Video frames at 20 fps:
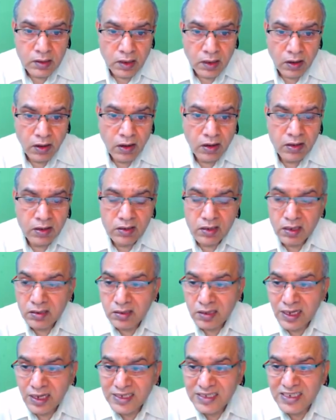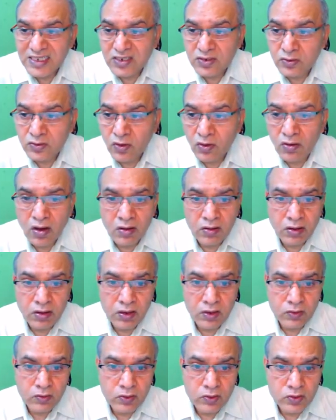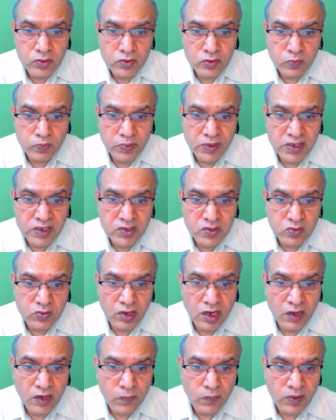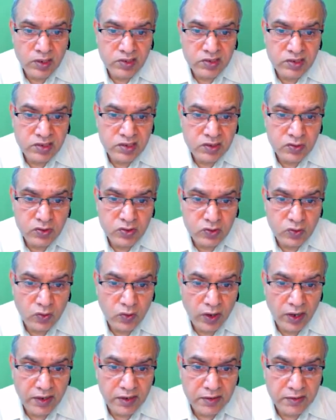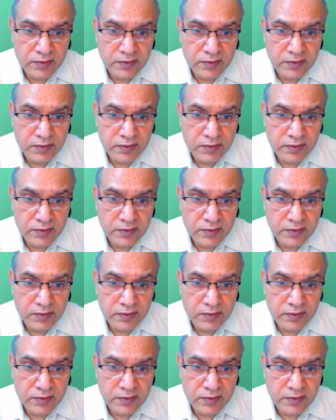or S is no longer equal to P square plus Q square